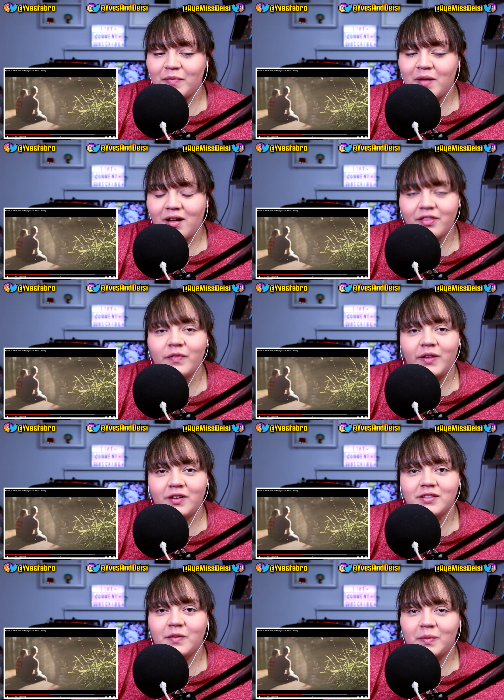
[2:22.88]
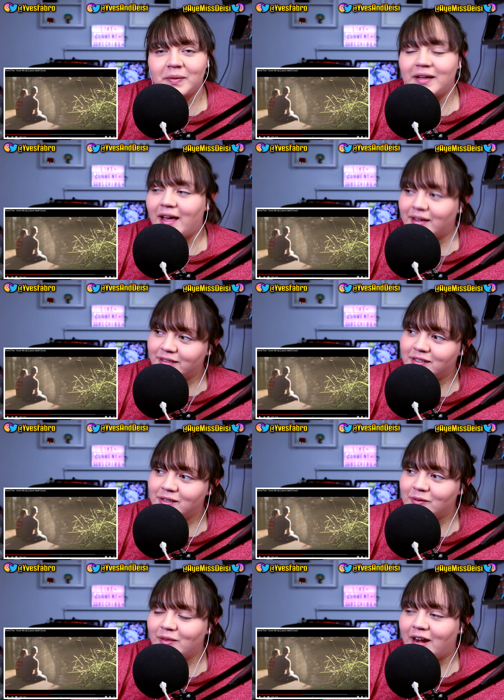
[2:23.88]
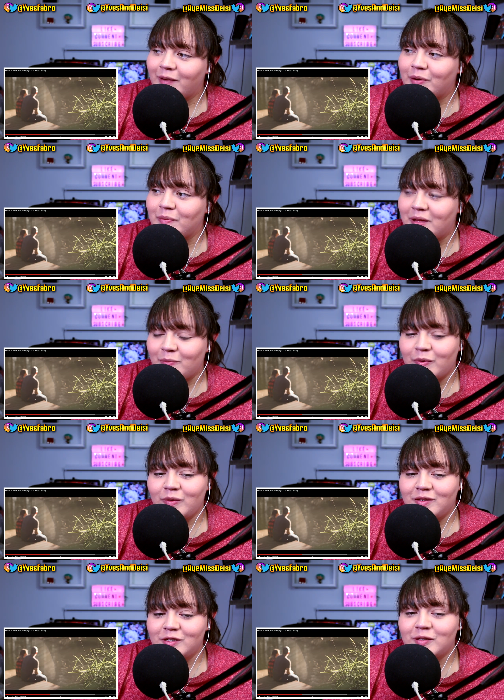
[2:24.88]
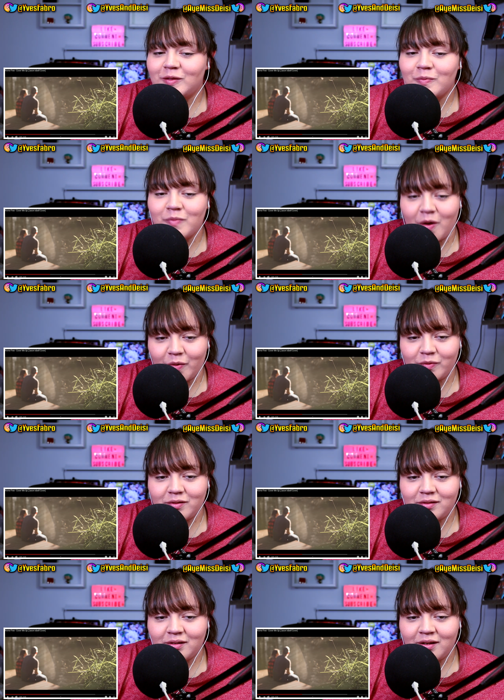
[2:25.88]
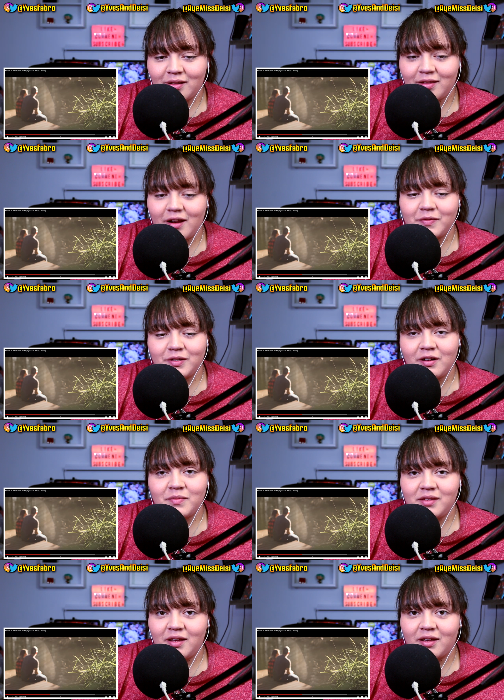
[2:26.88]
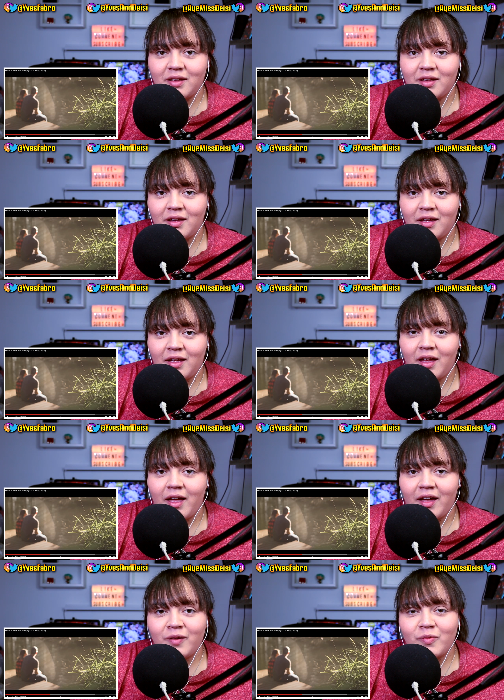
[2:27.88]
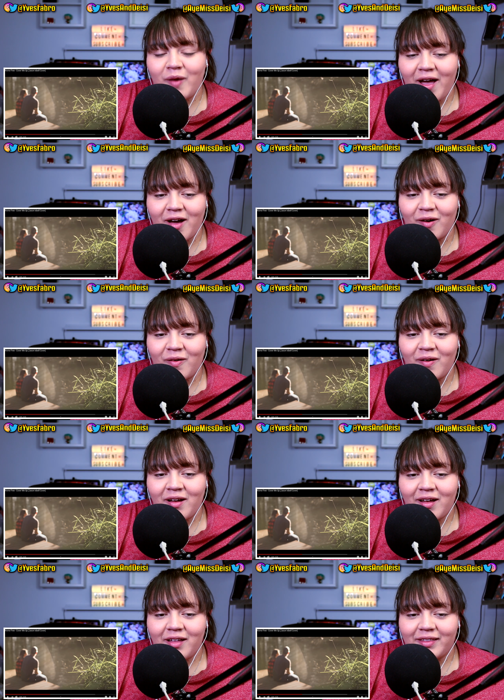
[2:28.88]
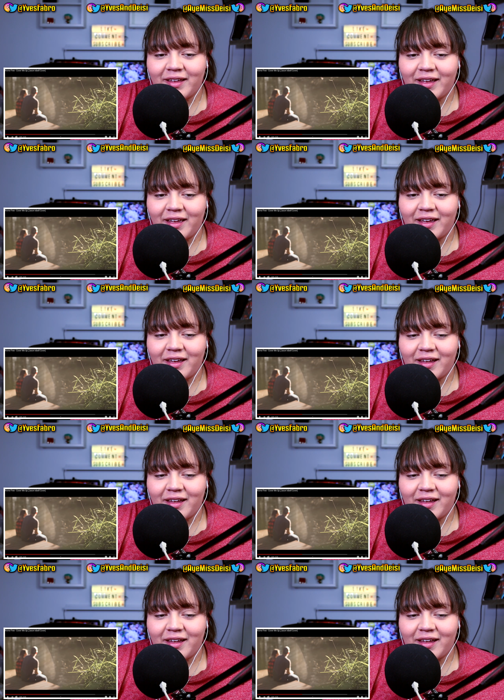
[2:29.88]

from all the videos that we reacted to that I remember, this is the most that I've seen him sing. And wow, like,